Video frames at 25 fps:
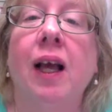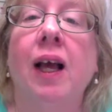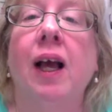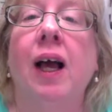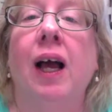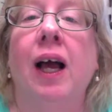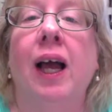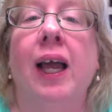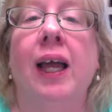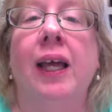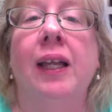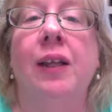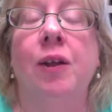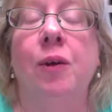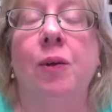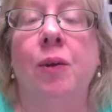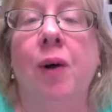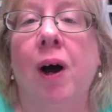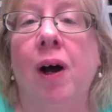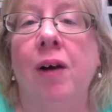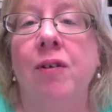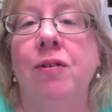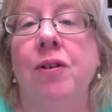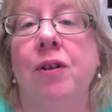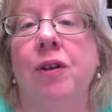and you will
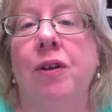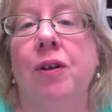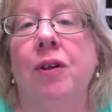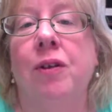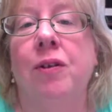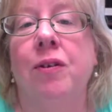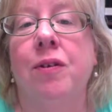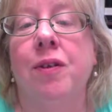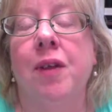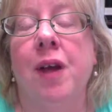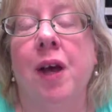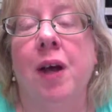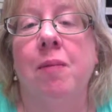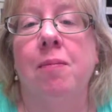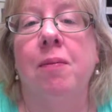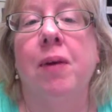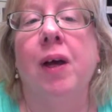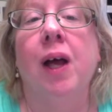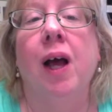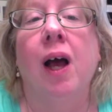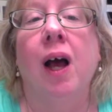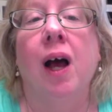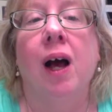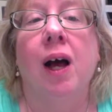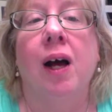also use them
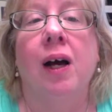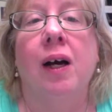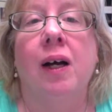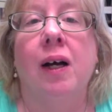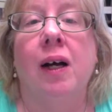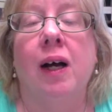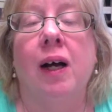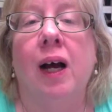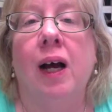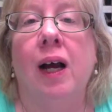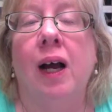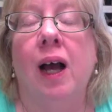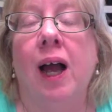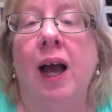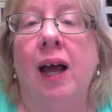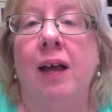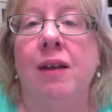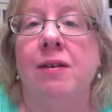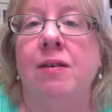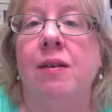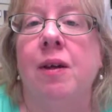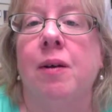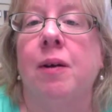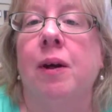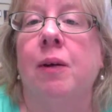
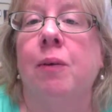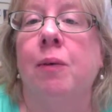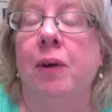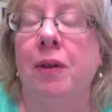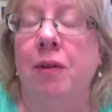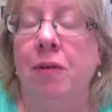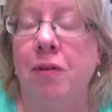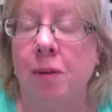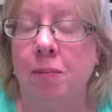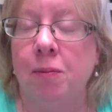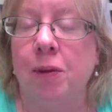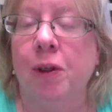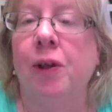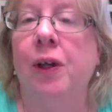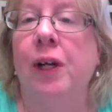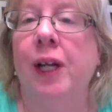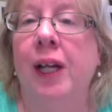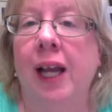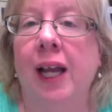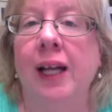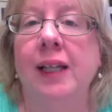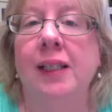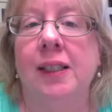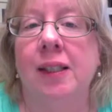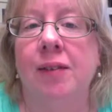with some learning
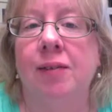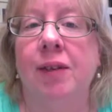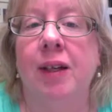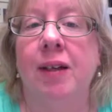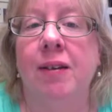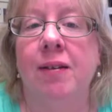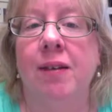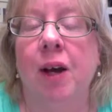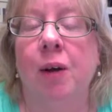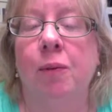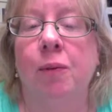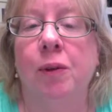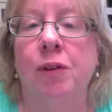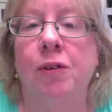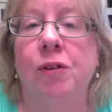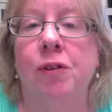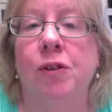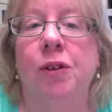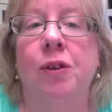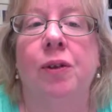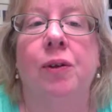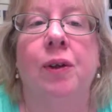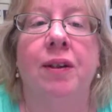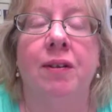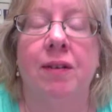activities that we'll
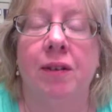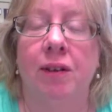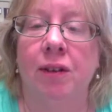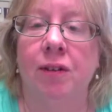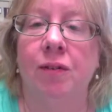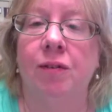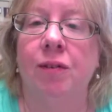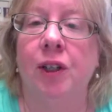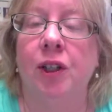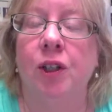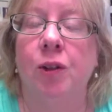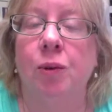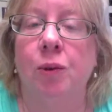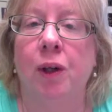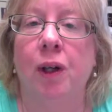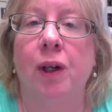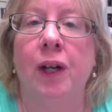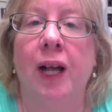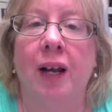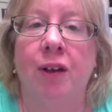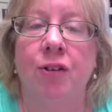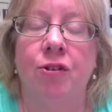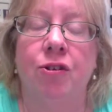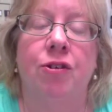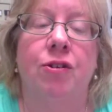do as individual
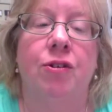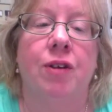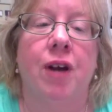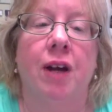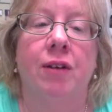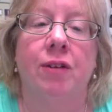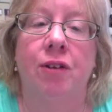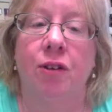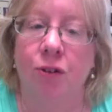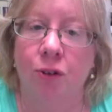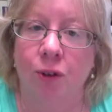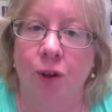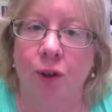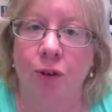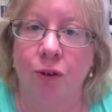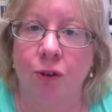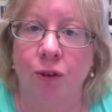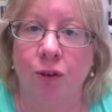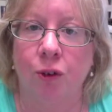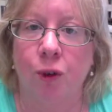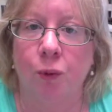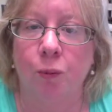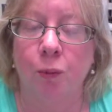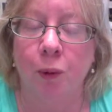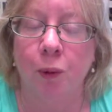exercises or as
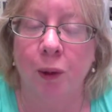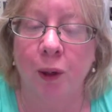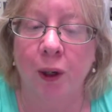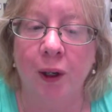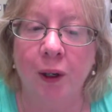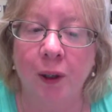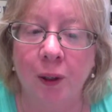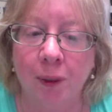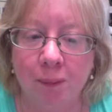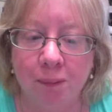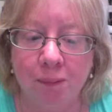group work.